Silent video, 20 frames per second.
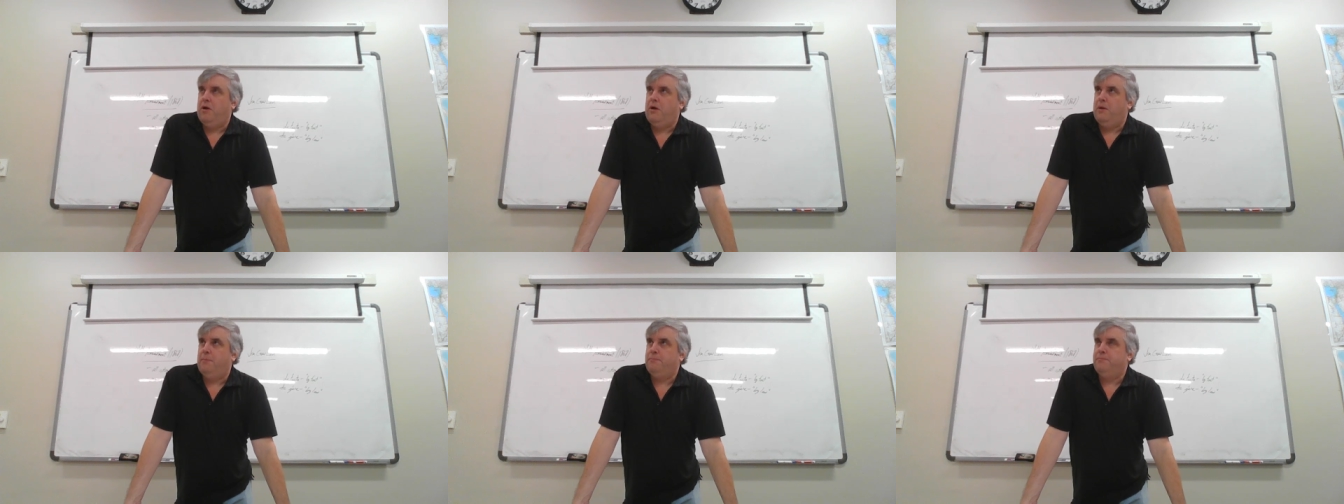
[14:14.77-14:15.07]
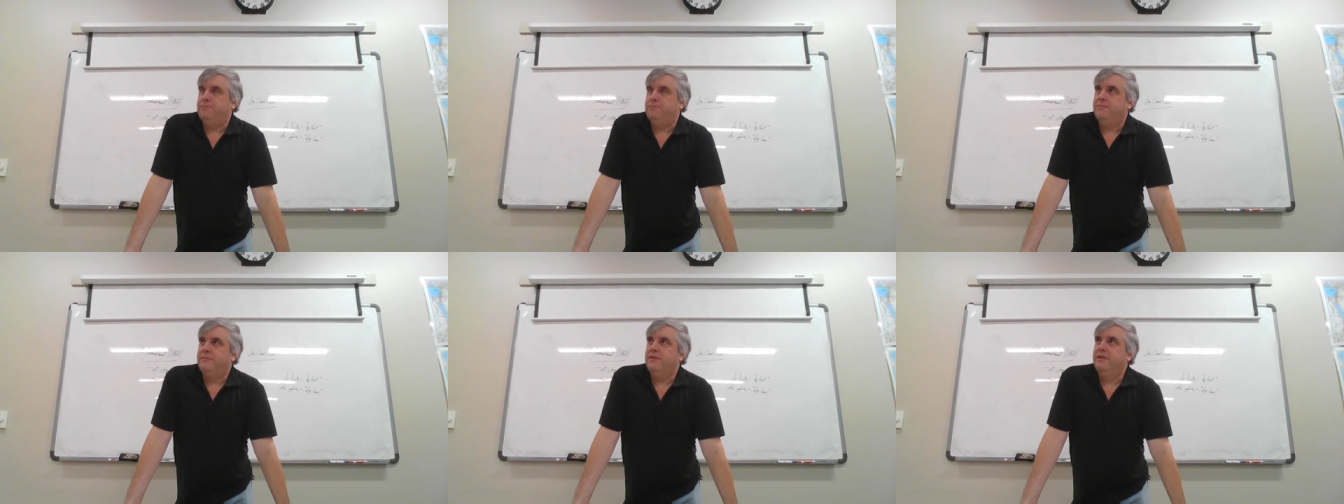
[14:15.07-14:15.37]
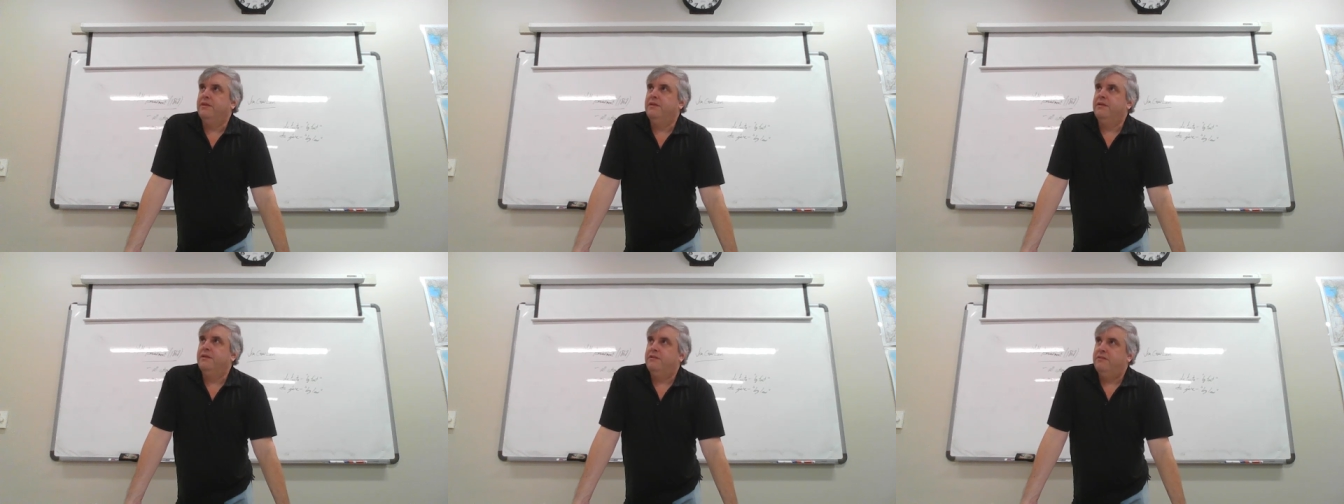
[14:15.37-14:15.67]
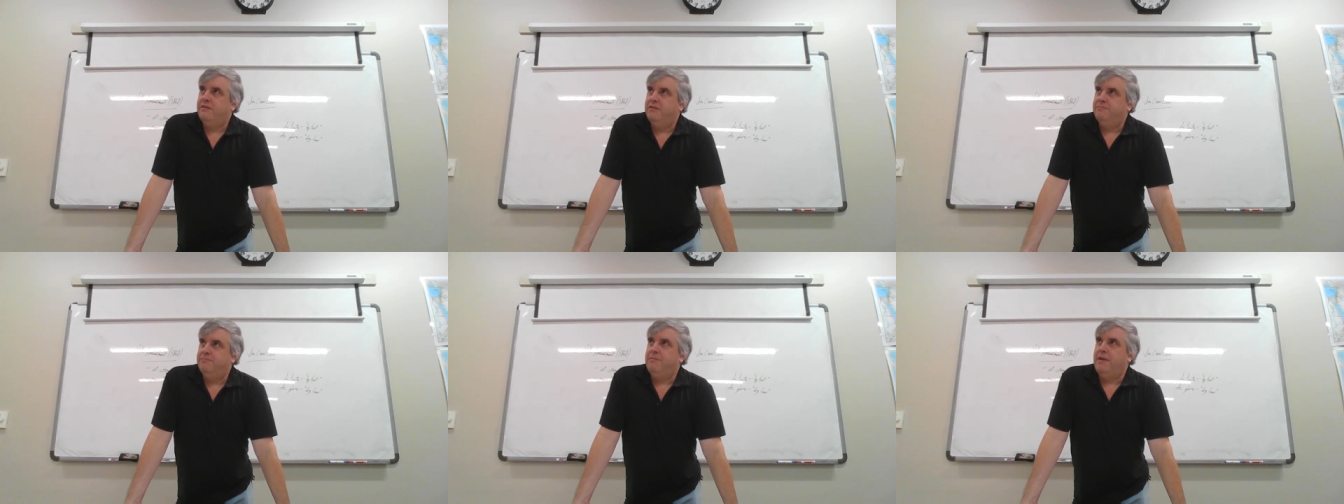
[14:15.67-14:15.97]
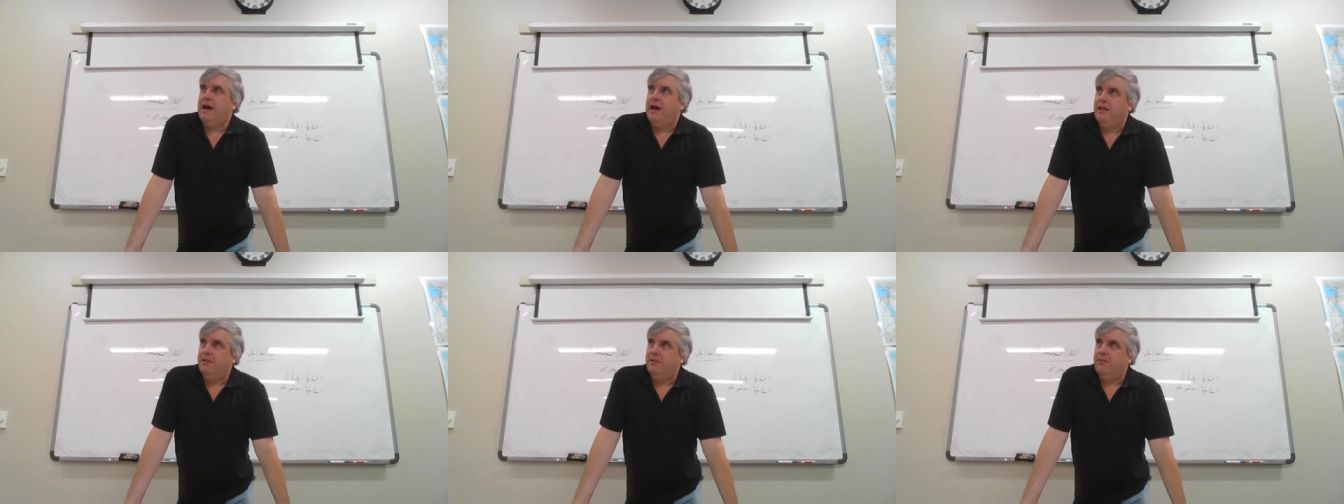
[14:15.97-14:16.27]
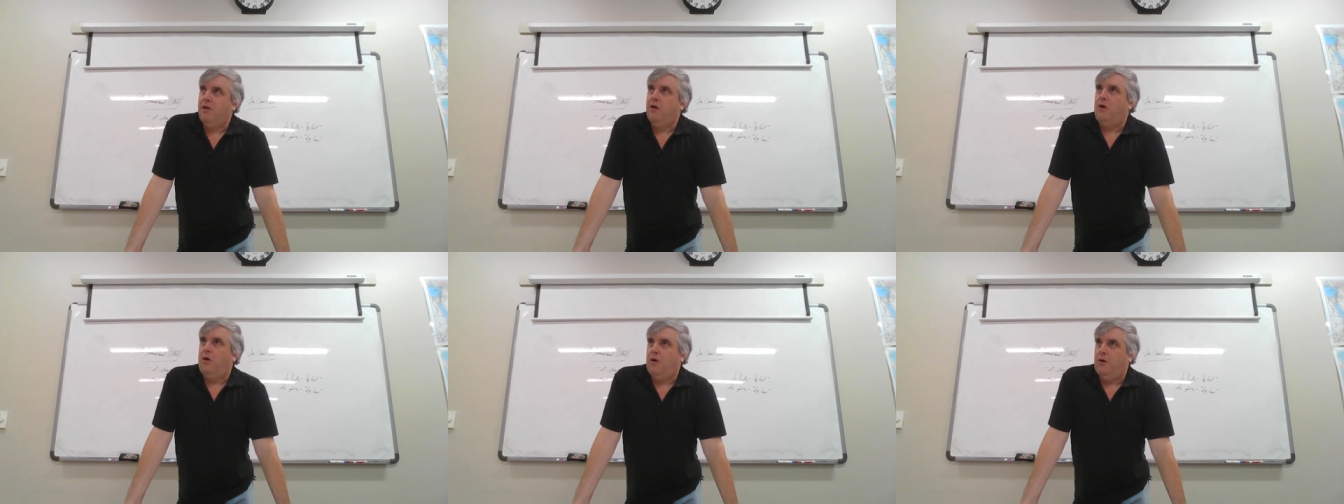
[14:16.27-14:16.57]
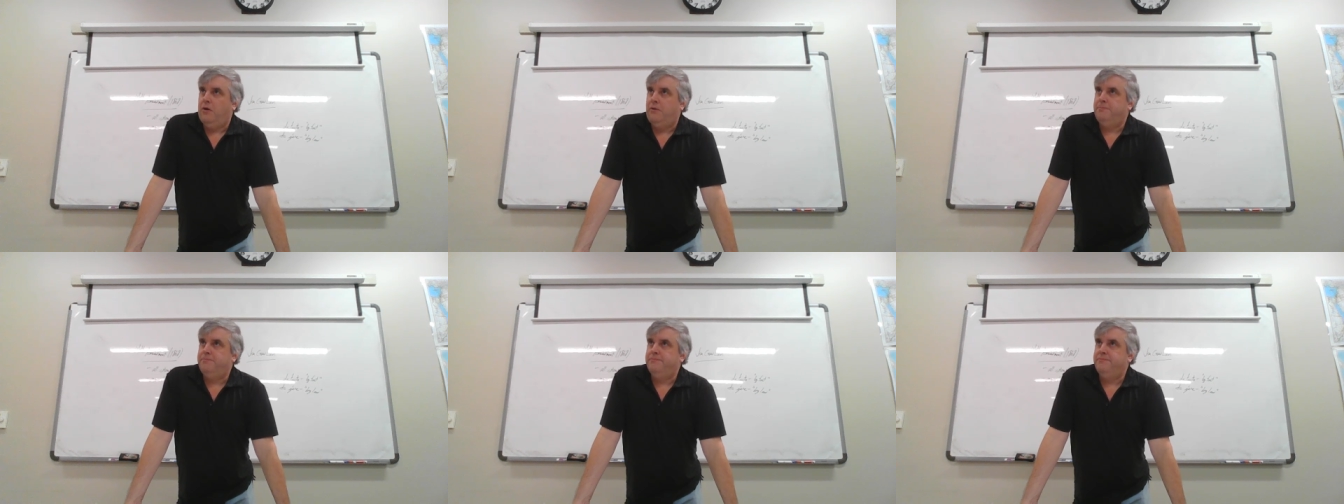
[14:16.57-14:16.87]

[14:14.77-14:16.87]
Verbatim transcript: uh, by law,